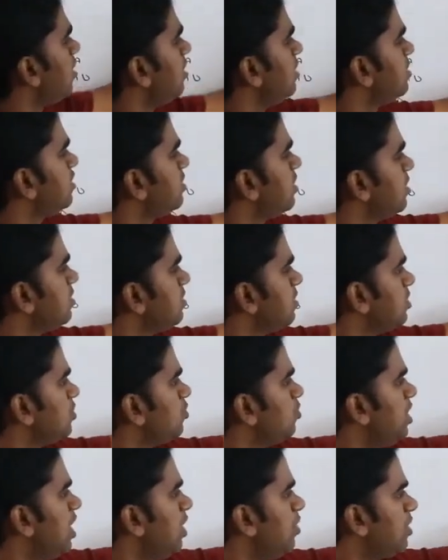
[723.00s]

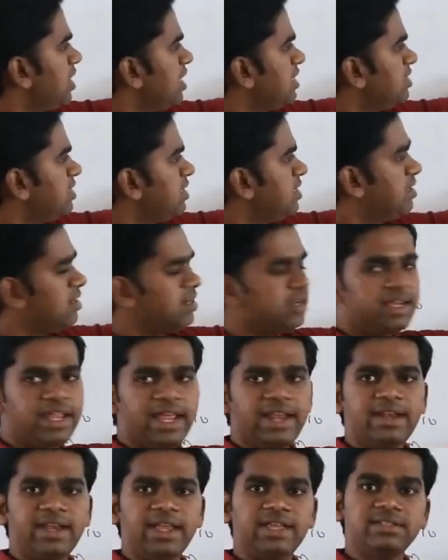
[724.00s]
Distances. We have considered
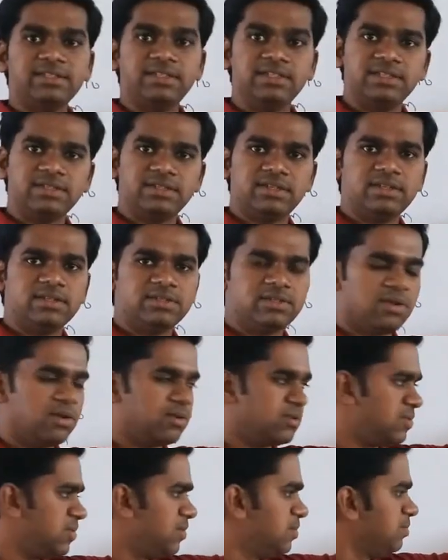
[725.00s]
10 as distance
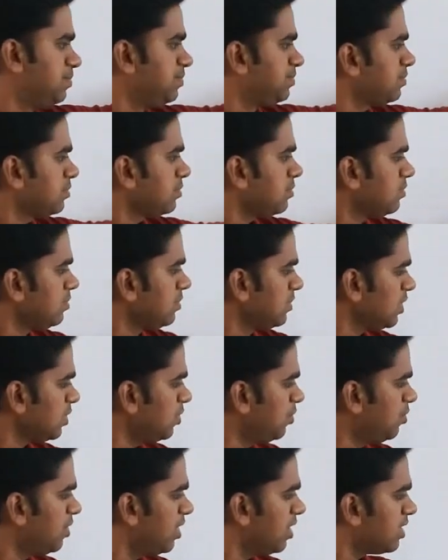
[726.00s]
also.
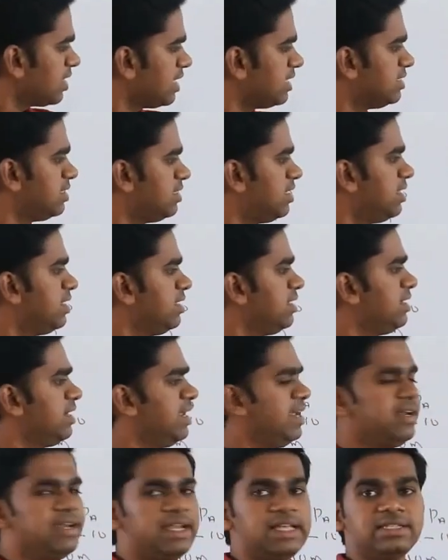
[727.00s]
We are considering
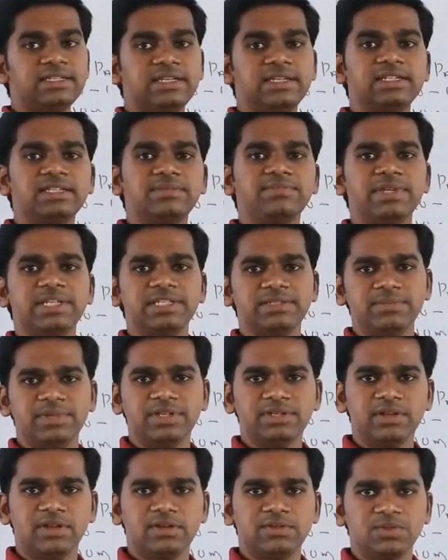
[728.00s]
10 as
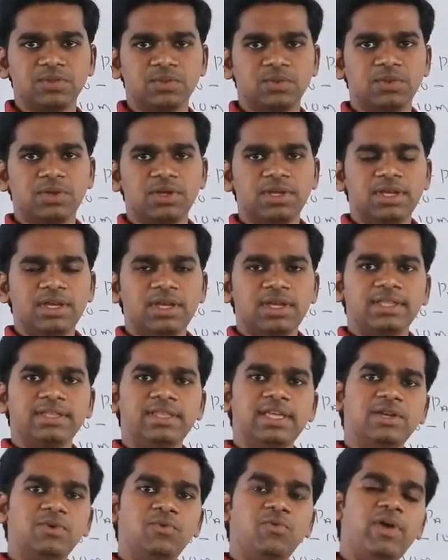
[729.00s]
displacement also.
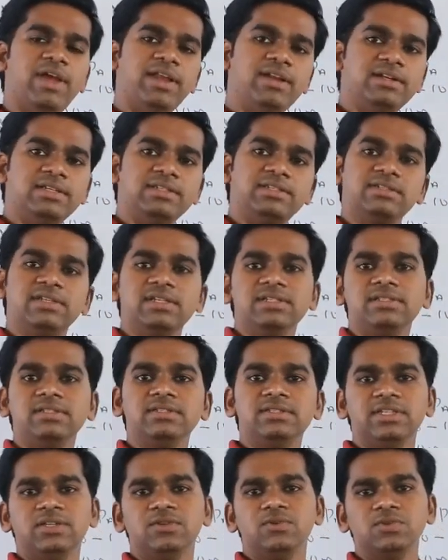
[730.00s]
Then when distance
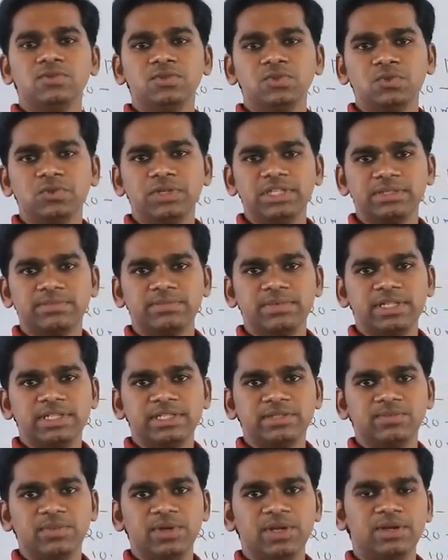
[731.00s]
is equals to
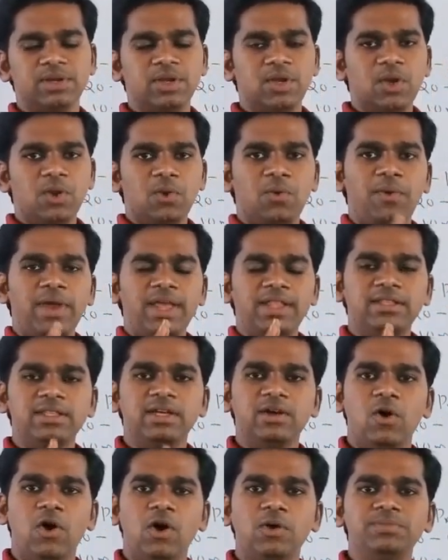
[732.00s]
displacement? When
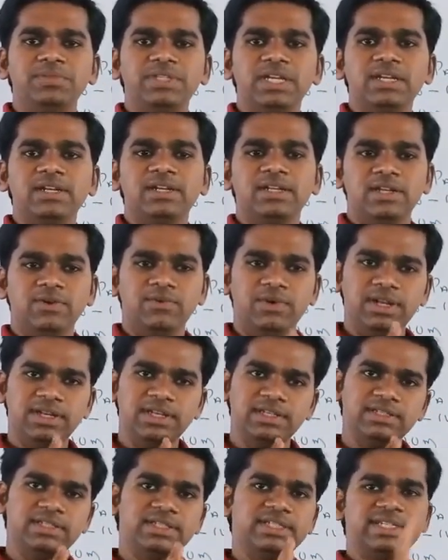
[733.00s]
the object travel
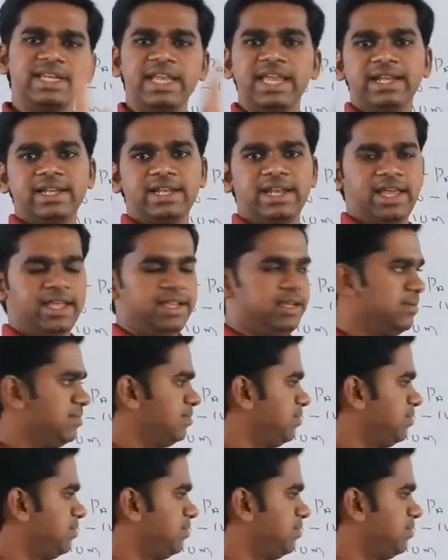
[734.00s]
in straight line.